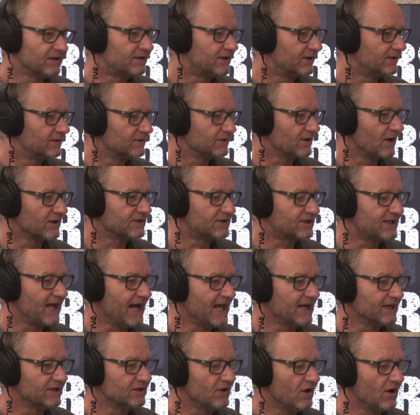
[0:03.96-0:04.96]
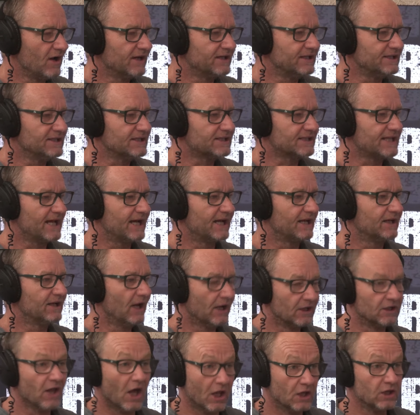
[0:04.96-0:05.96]
I I started not. I didn't start
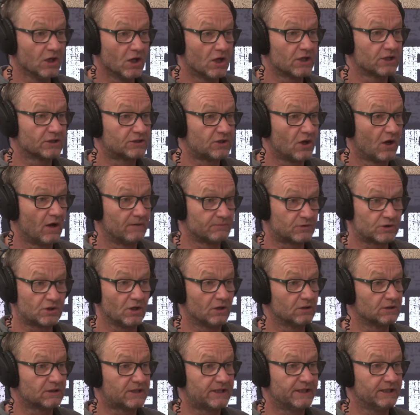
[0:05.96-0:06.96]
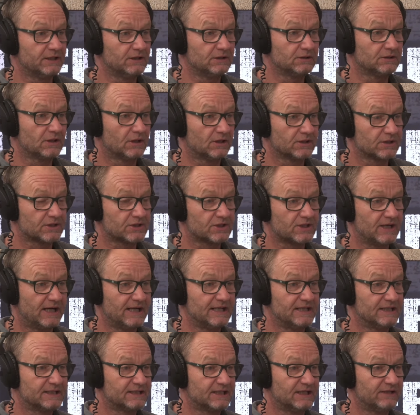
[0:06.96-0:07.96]
a, a lot of times. Shot and killed yeah. on
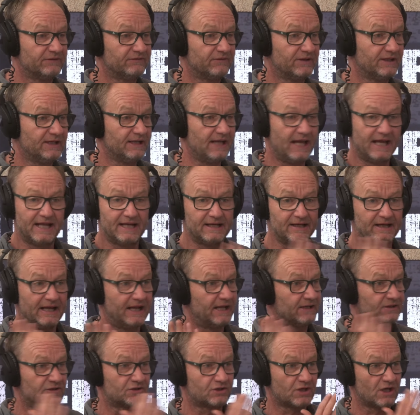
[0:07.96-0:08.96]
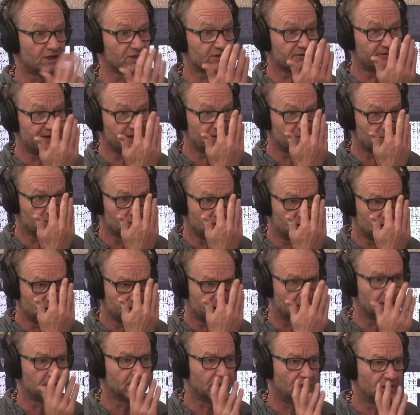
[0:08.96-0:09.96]
Australian TV and and shows around the world
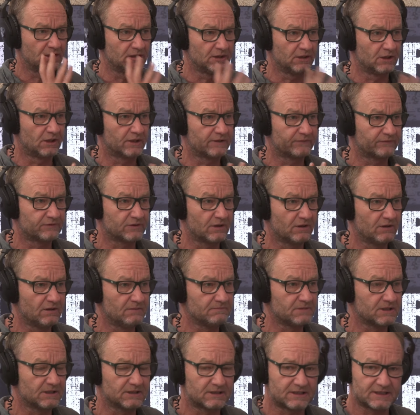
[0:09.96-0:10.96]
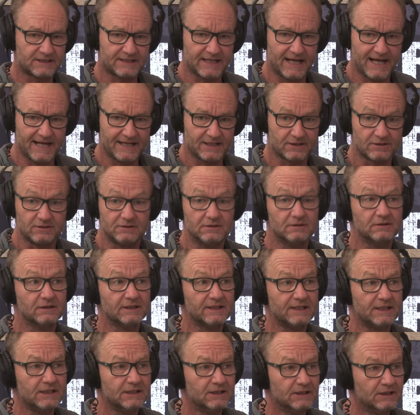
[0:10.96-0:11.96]
a, a lot of times. It started
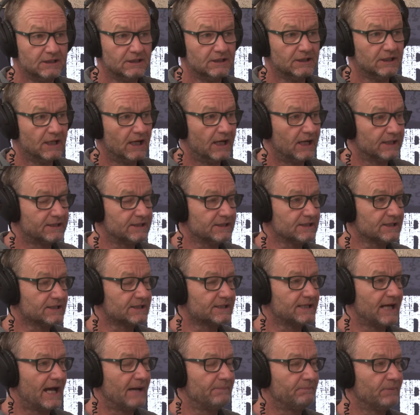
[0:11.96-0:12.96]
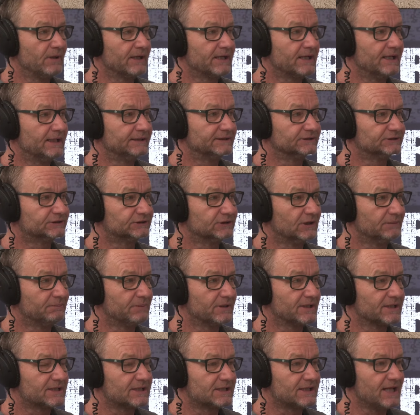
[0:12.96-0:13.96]
early. I didn't start by getting shot,
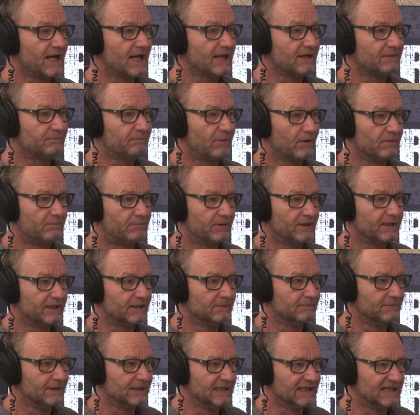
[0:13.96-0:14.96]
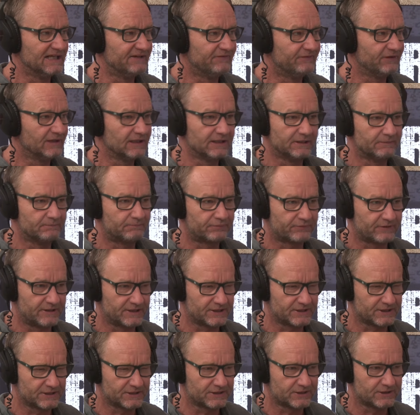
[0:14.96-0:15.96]
but I started by being a malevolent
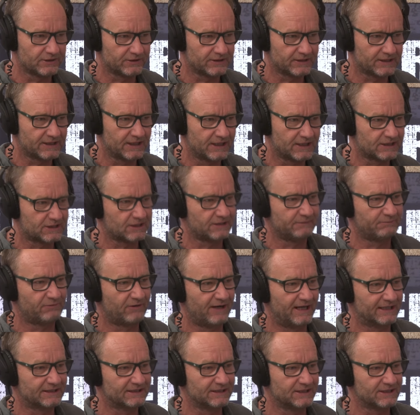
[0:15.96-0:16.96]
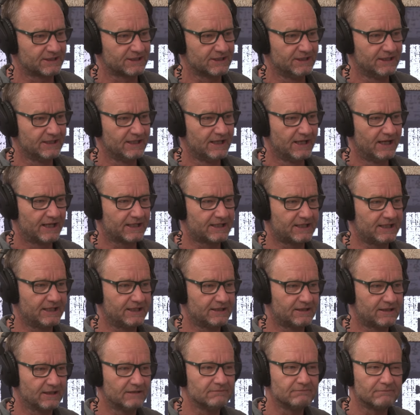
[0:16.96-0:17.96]
presence on a country practice. A
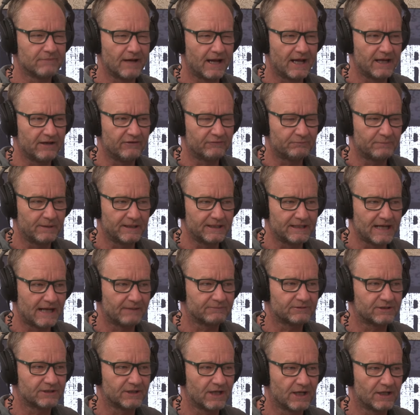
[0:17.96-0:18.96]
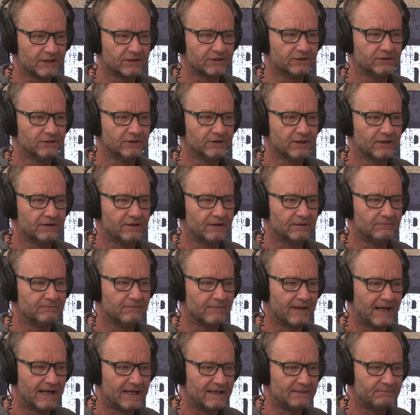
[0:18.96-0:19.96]
kid that may have been up to no good and that
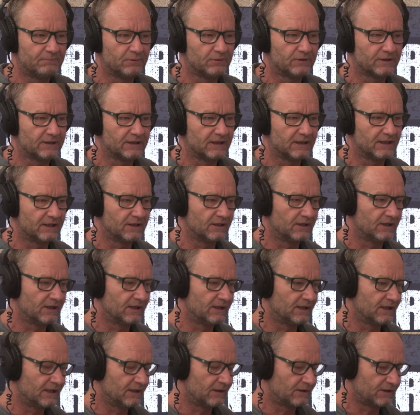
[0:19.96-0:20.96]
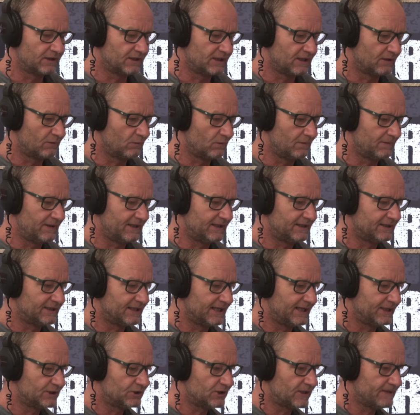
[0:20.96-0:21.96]
may put a, a, a young woman in
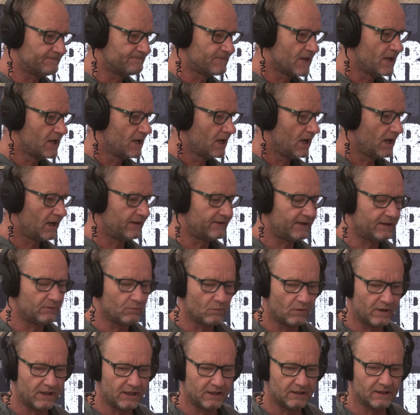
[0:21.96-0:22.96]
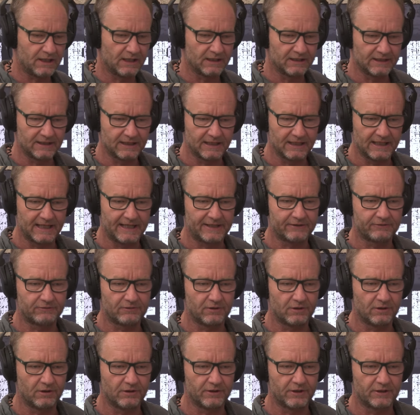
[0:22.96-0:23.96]
danger. I then went a little later
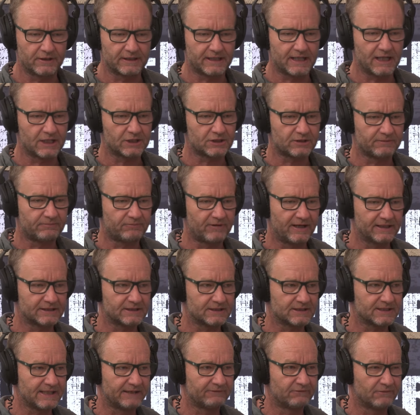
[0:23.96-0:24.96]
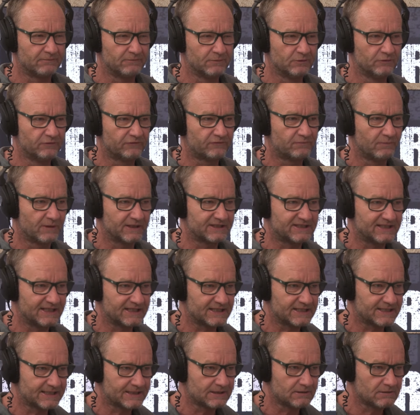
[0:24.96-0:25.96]
on on a country practice. They removed my
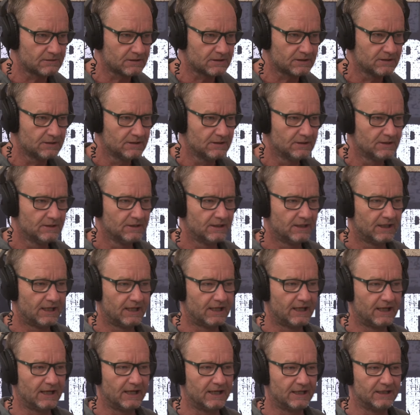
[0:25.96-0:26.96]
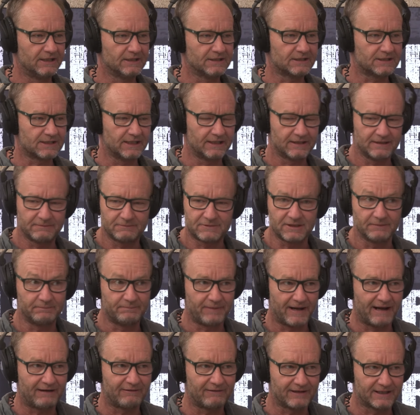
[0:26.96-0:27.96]
testicles uh, and sent oh, them to
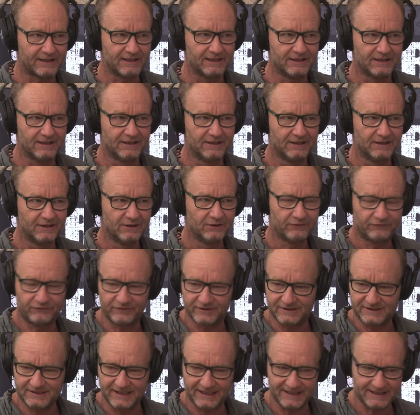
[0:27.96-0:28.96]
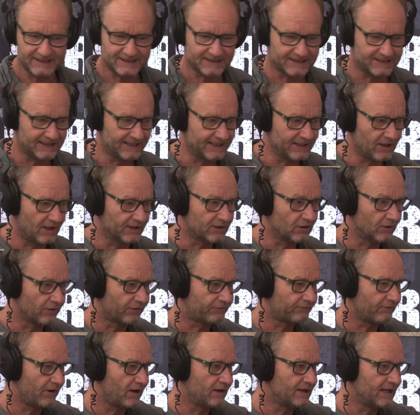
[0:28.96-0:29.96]
Burrigan for testing. I got
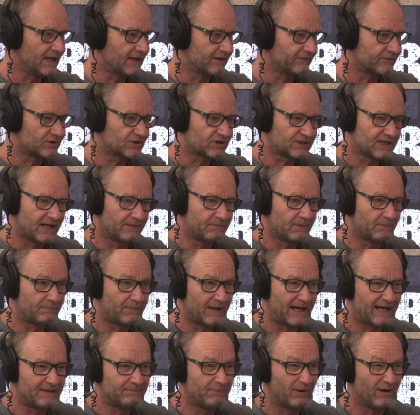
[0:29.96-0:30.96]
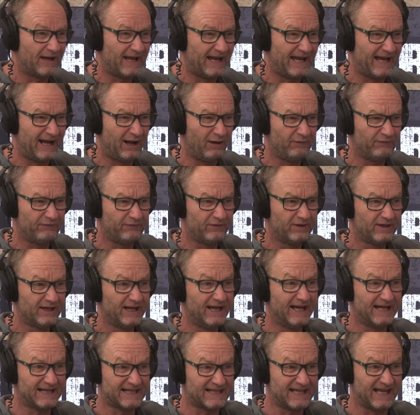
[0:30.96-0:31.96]
thrown out of Summer Bay by Alf
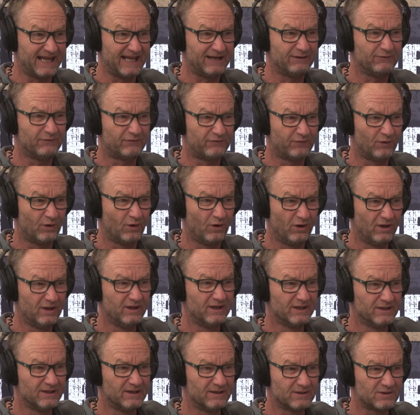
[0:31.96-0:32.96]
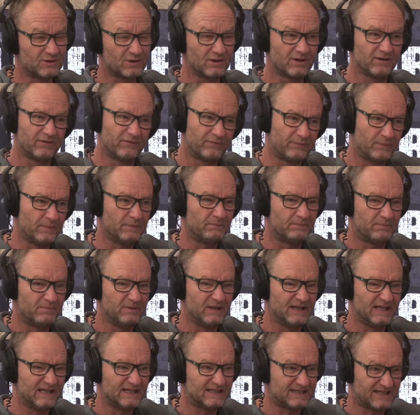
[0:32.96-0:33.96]
again for uh, sort of
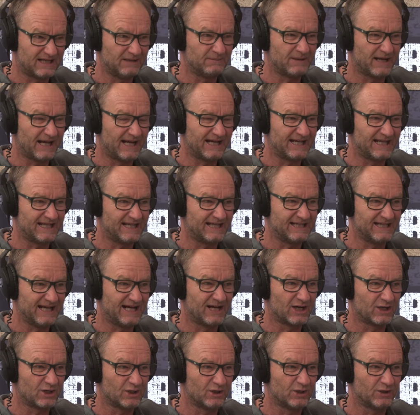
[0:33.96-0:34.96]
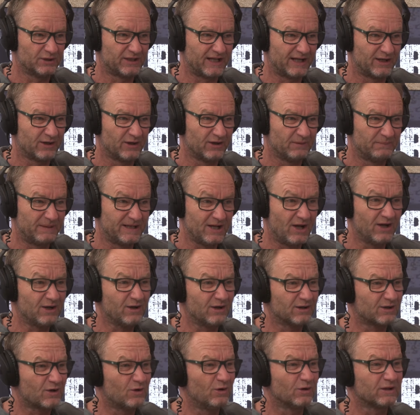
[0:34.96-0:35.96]
intimidating a young girl down on the beach. I
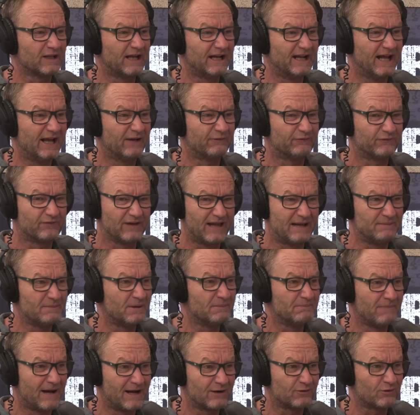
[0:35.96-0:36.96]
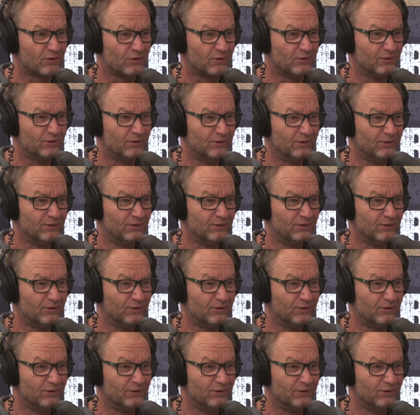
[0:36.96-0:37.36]
got called a, a flaming mongrel.